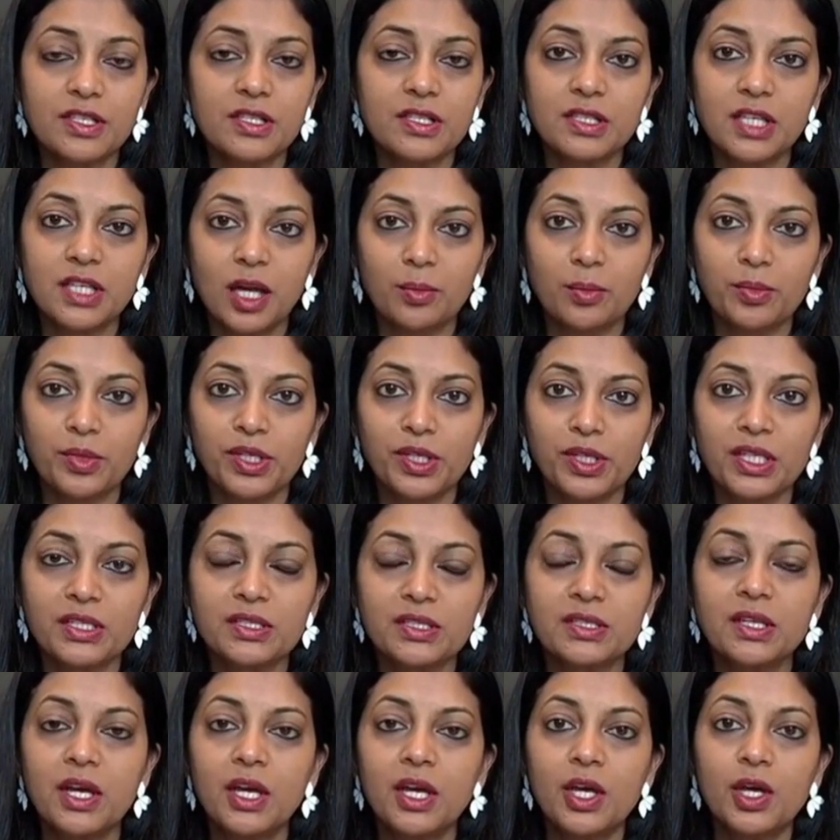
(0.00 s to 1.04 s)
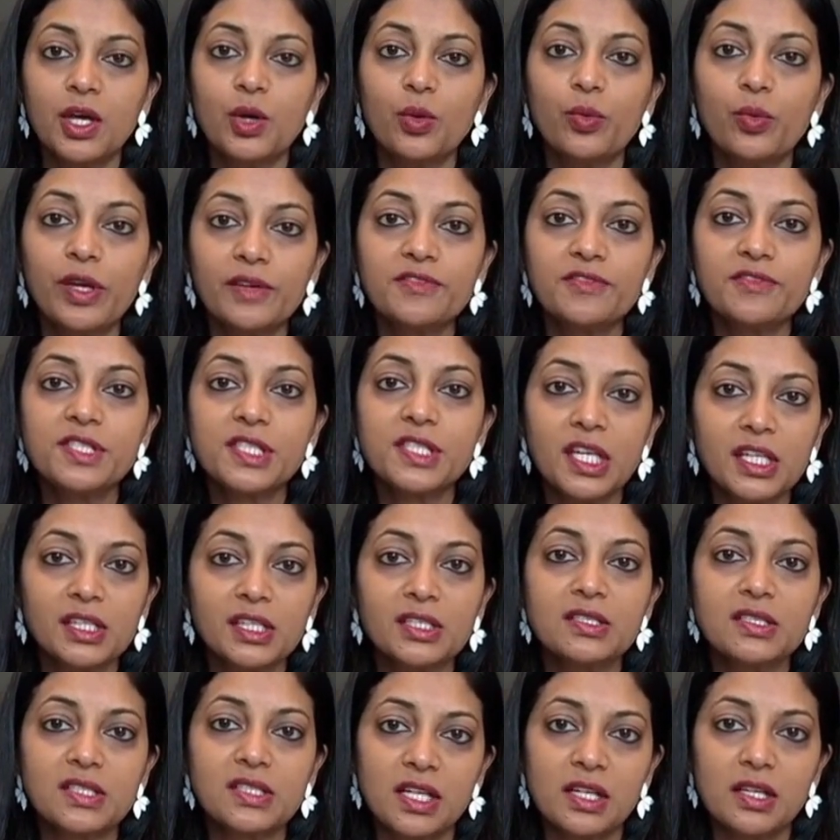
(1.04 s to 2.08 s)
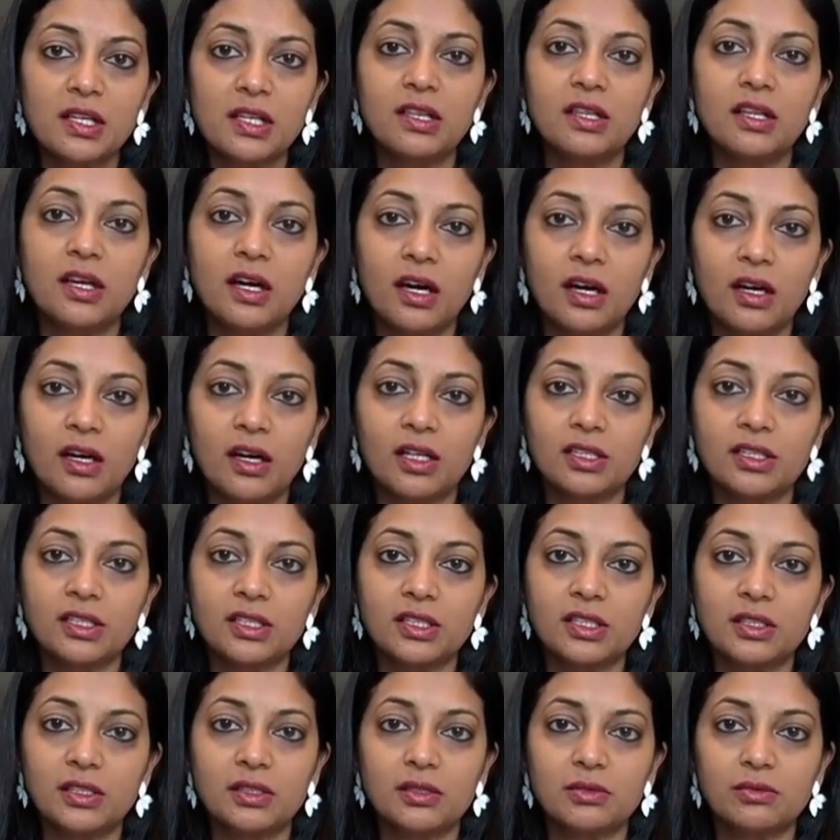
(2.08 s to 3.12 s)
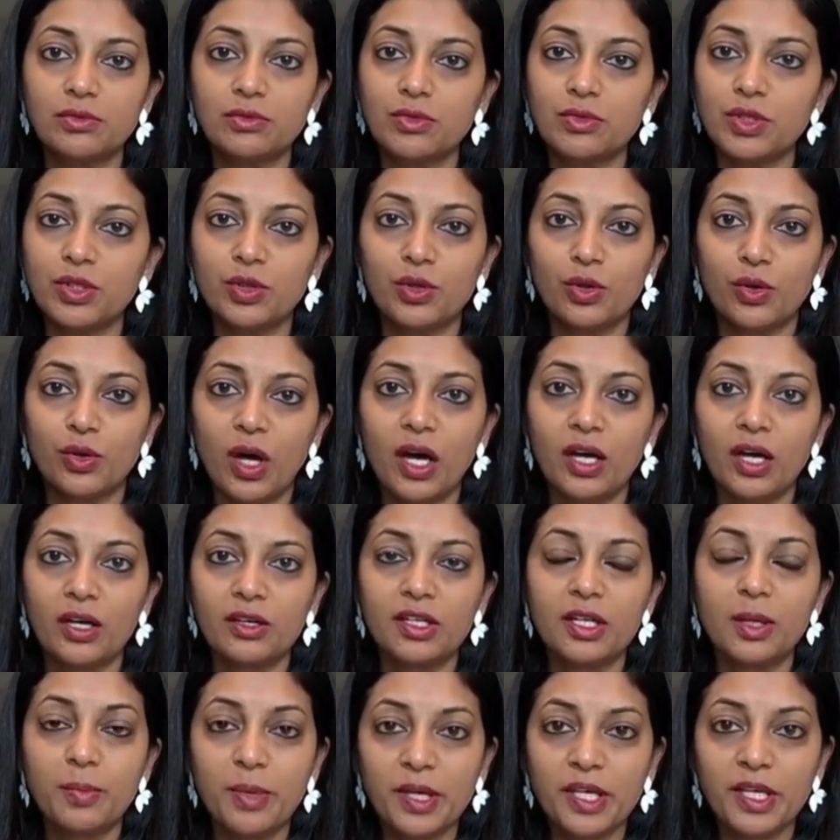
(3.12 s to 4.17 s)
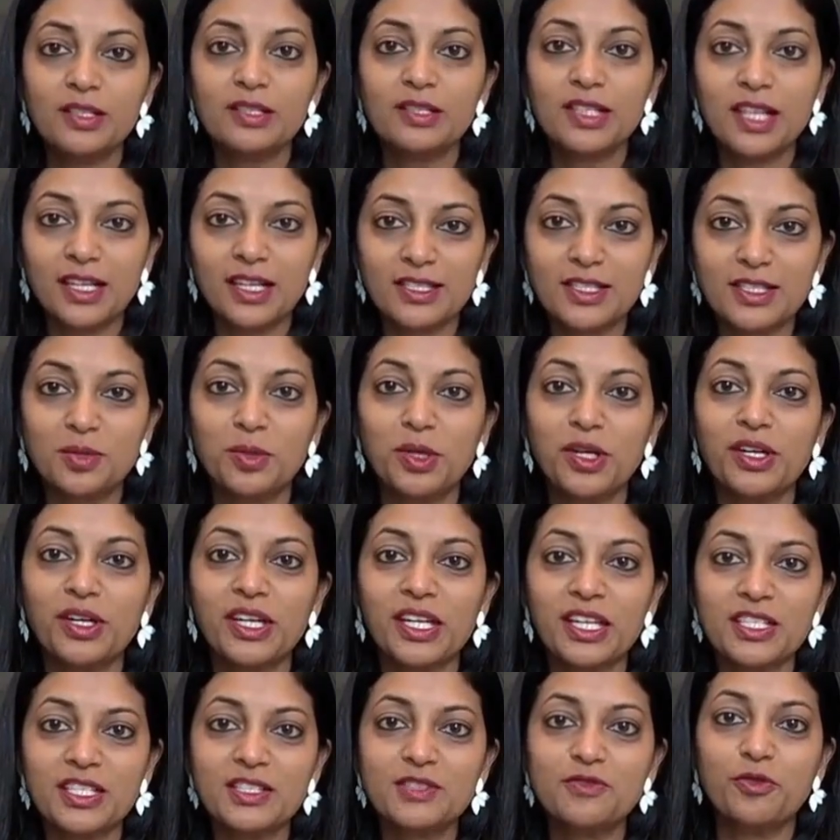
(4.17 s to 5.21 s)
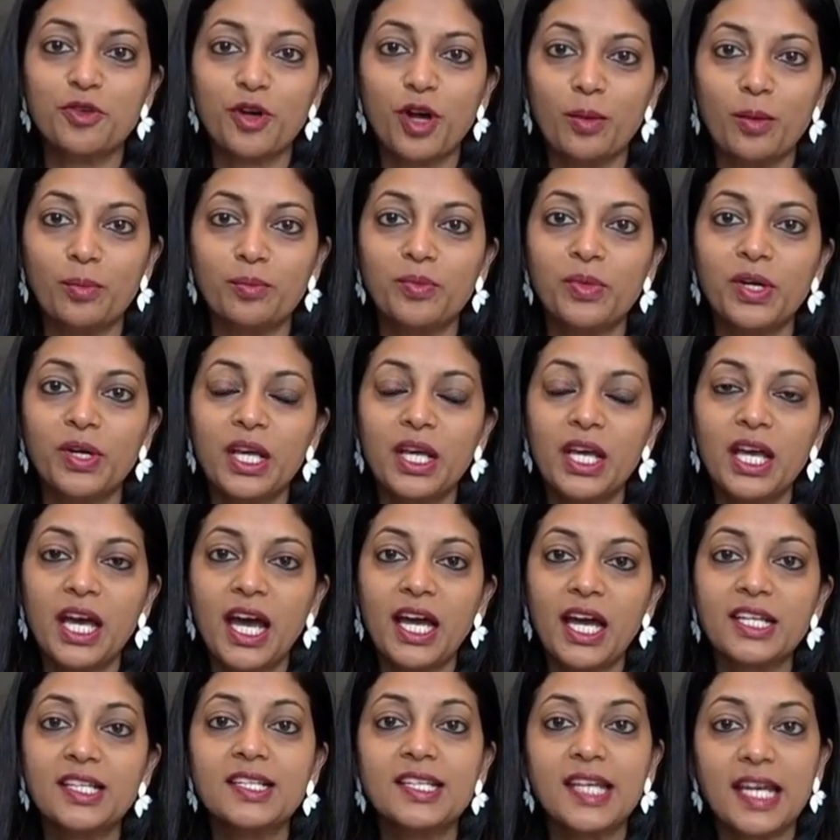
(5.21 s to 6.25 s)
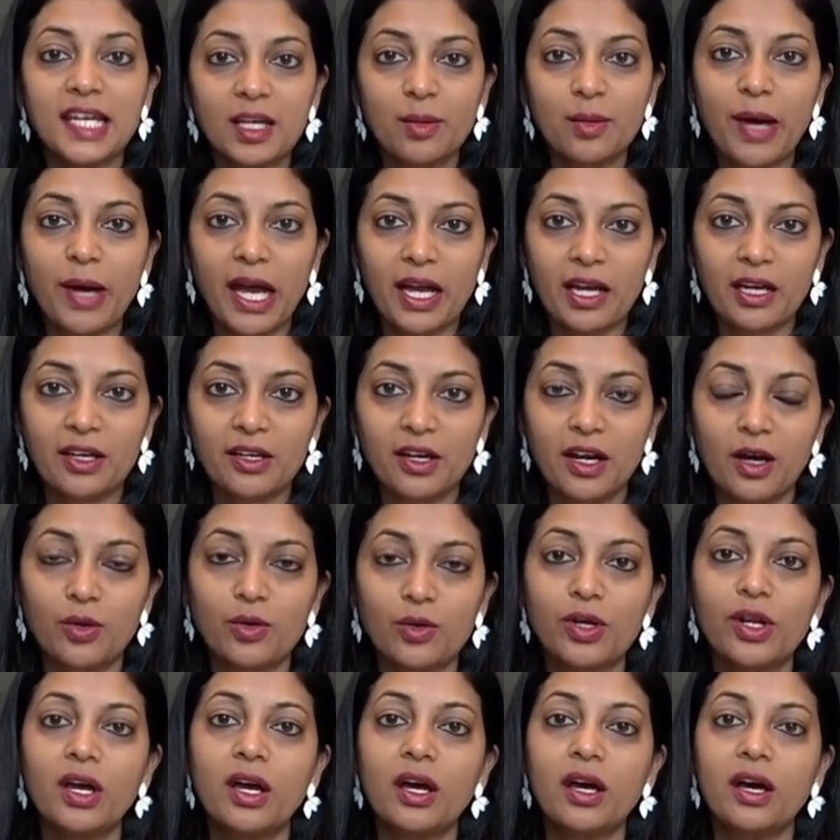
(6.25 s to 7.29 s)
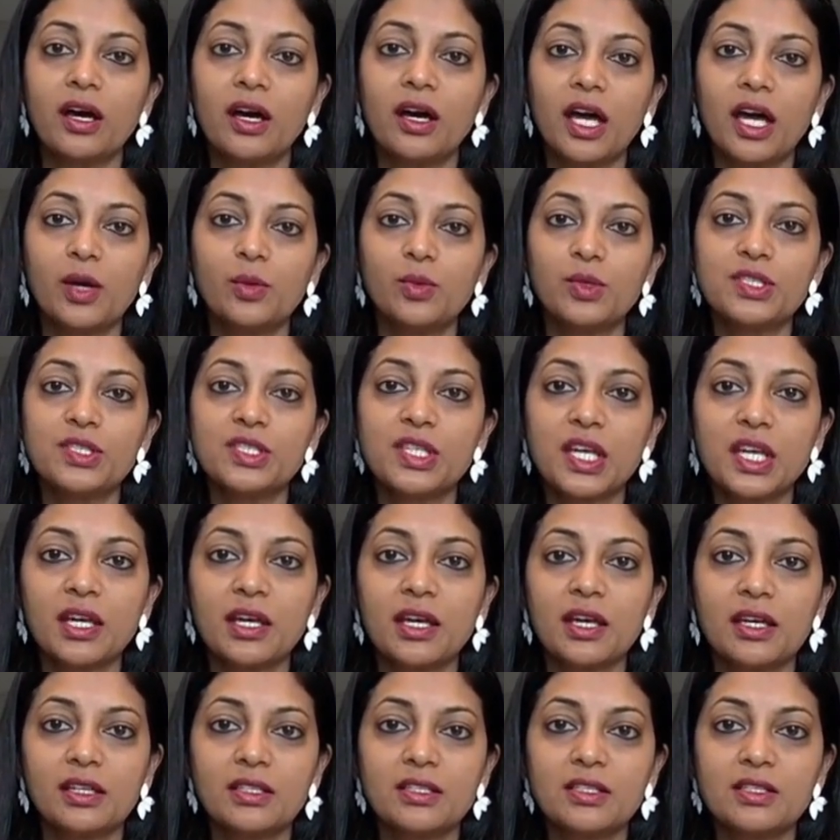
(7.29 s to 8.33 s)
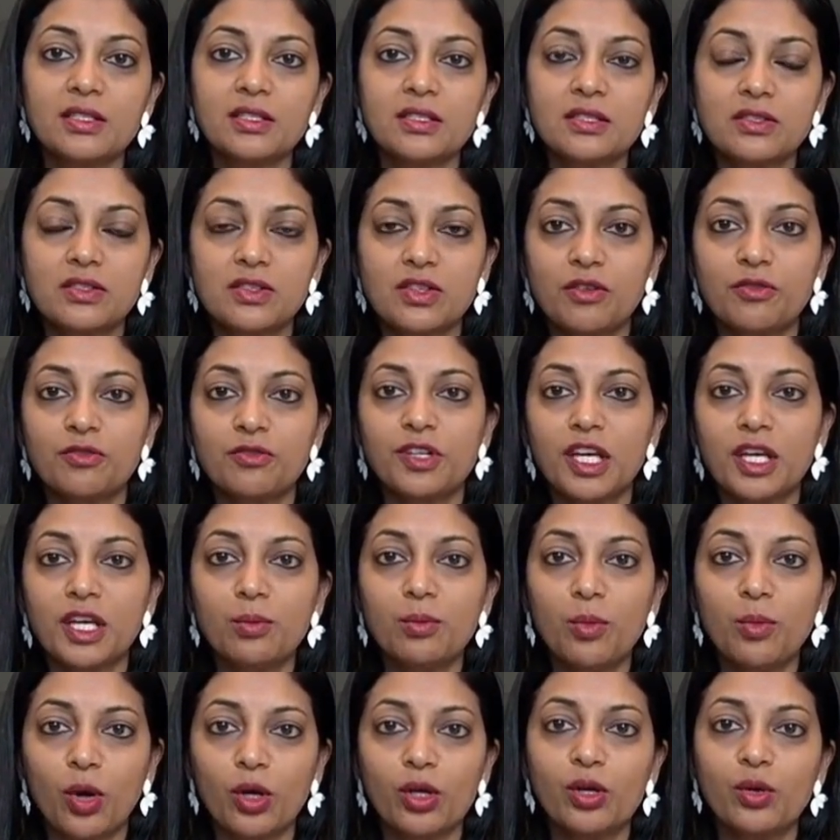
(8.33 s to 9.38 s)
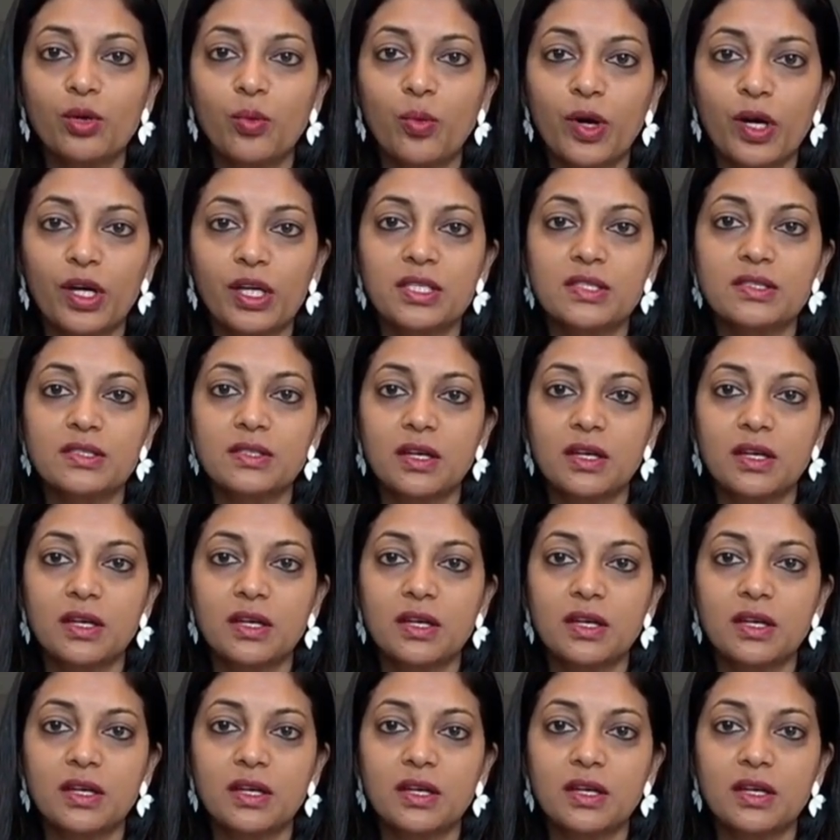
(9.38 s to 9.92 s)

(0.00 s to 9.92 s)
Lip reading: companies, we've seen still our typical customer is from a tech background. I would say it's shifting more towards